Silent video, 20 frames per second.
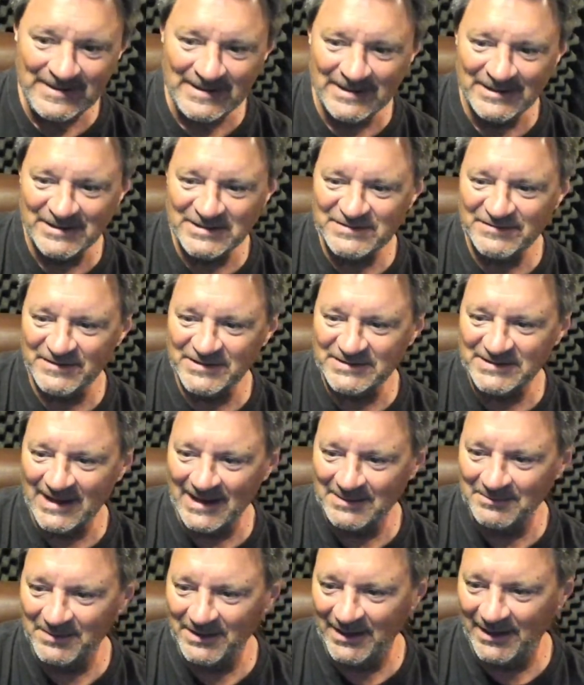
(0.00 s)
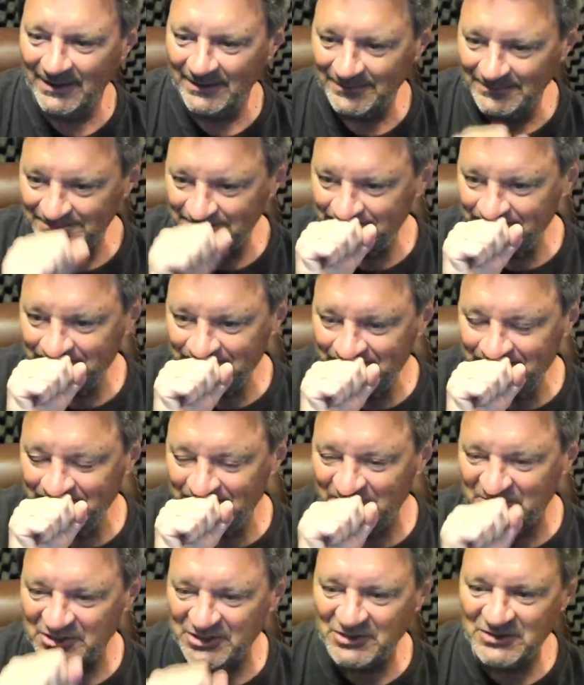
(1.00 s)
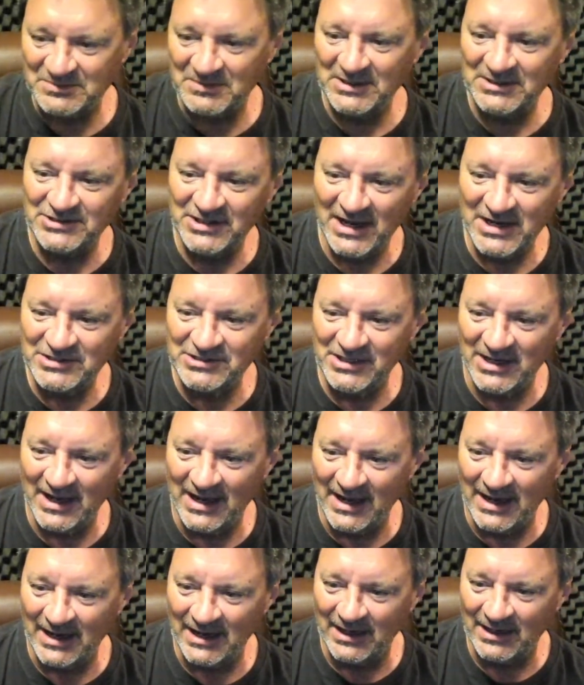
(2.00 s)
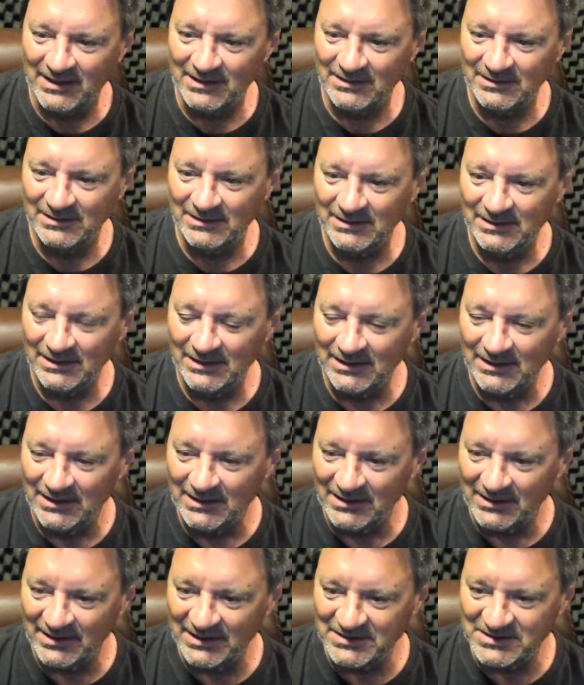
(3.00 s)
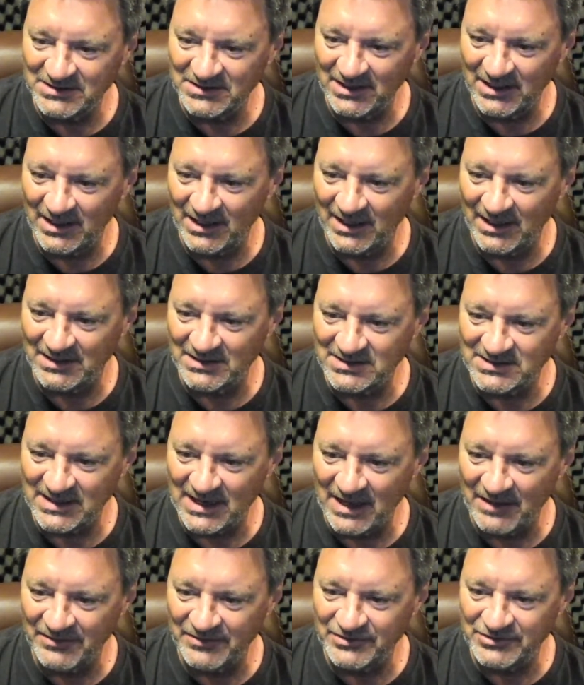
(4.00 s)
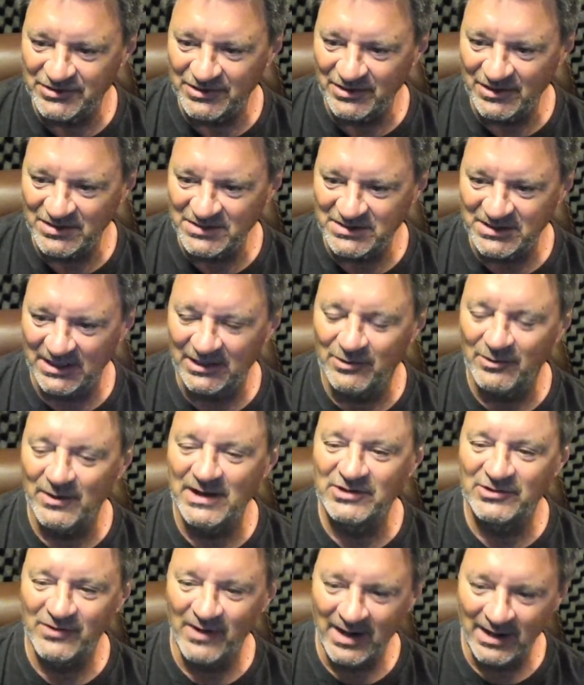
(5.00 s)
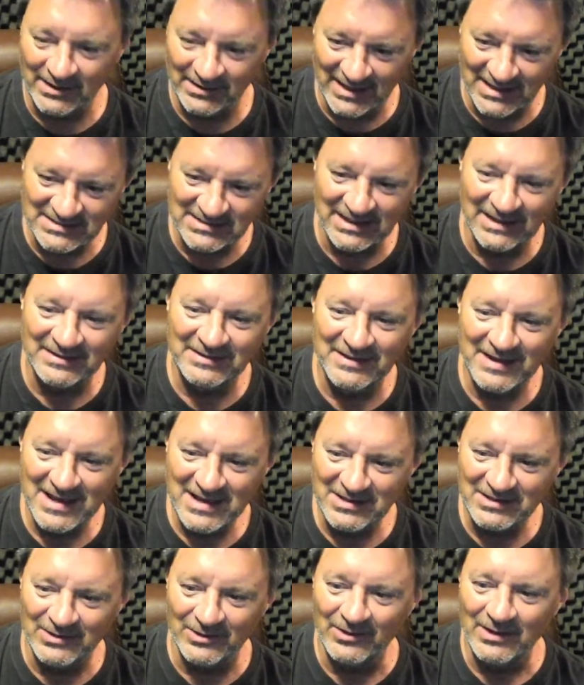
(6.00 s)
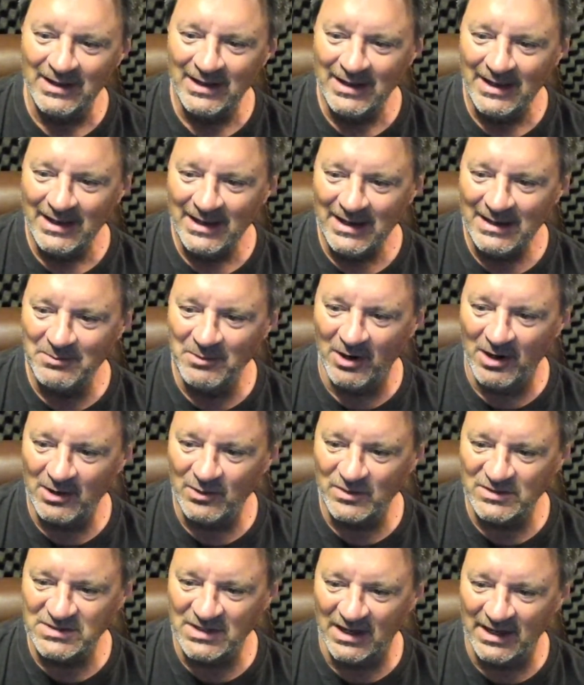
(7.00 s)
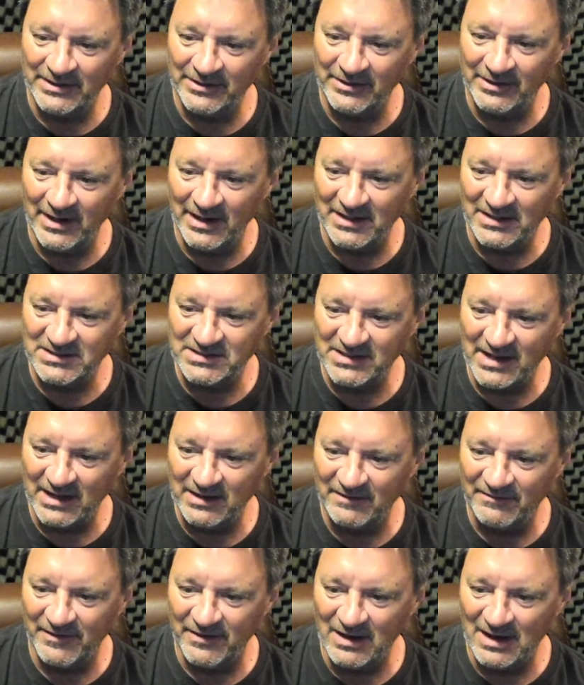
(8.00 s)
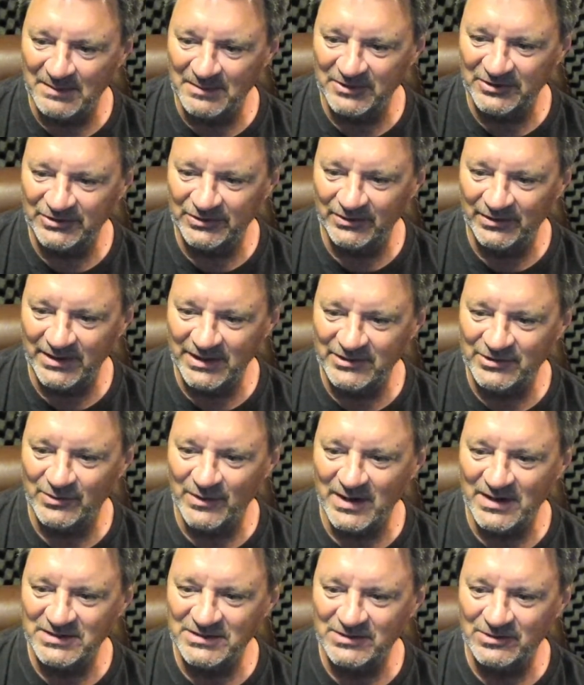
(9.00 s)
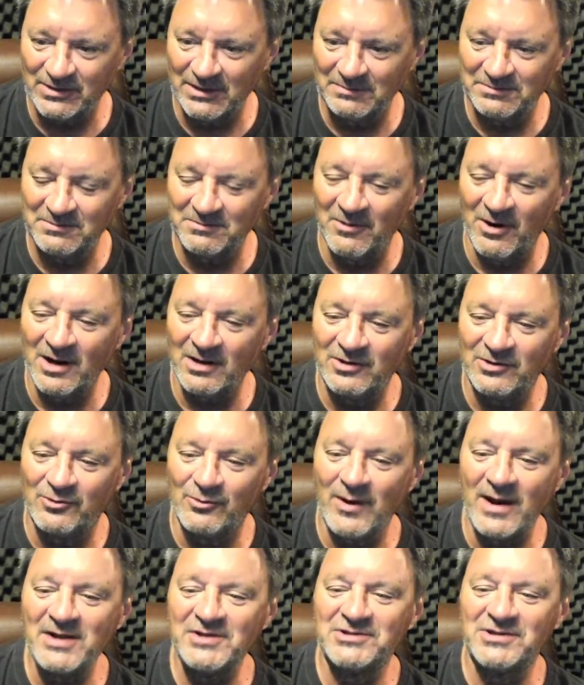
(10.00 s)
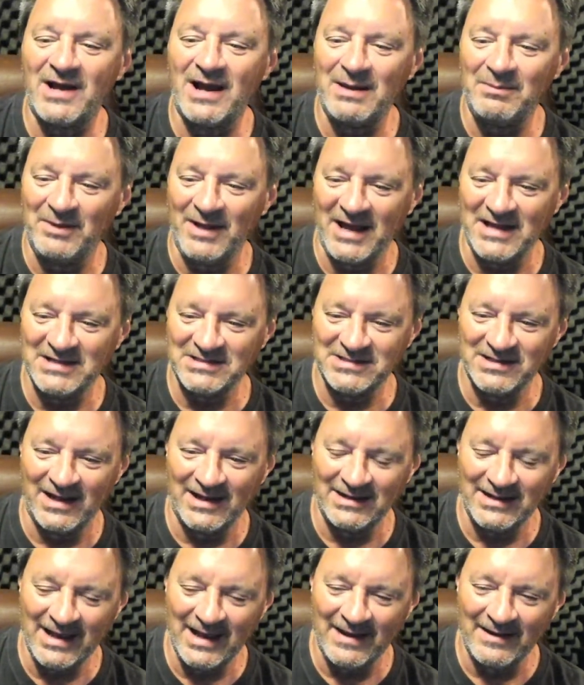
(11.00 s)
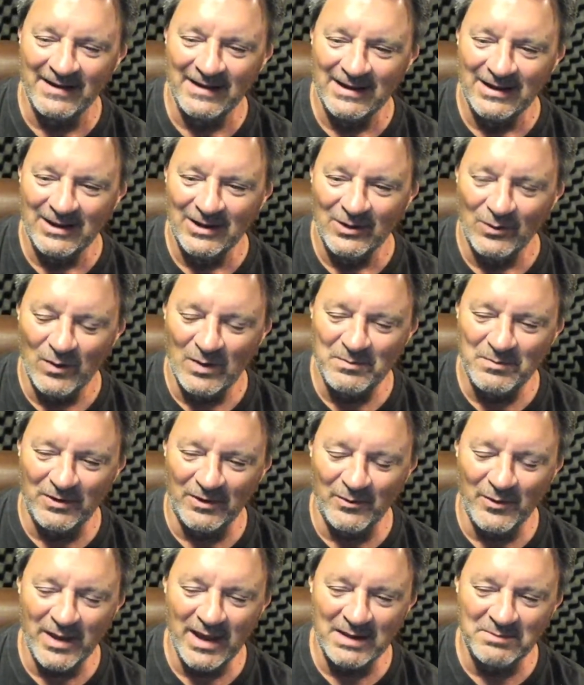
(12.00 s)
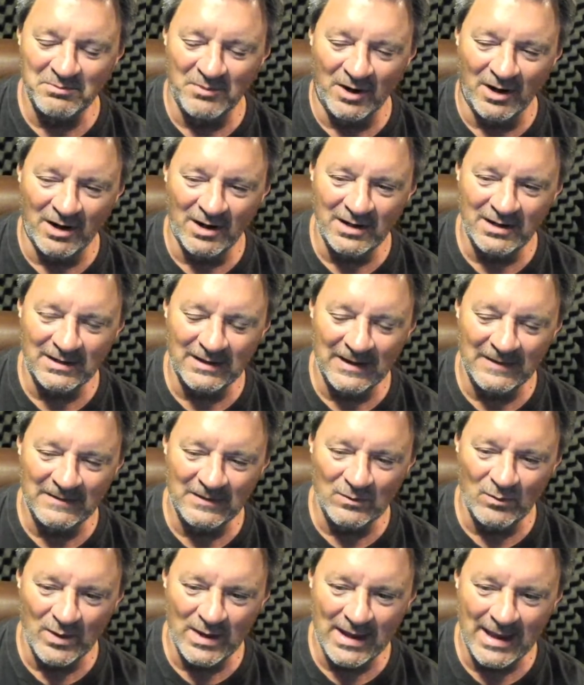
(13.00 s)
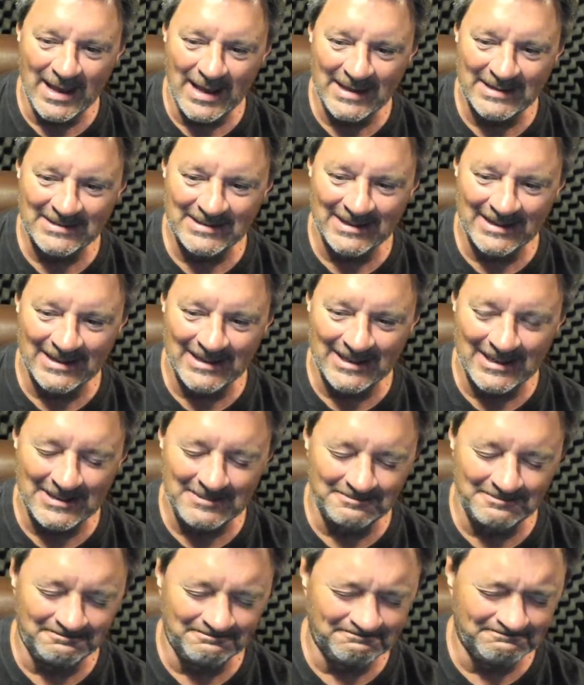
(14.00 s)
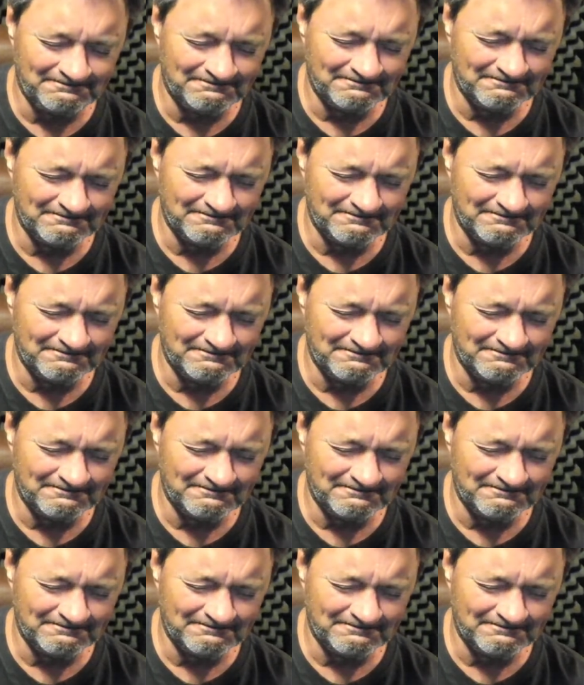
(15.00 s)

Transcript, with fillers: at least for the time being. Excuse me, J J. Let's see, in South Jersey, great training last night. Thank you. Hey, Mark, was honored and excited for the opportunity to read a script. Mark, great job last night. Yeah, we put, we had Mark, and then we had, um,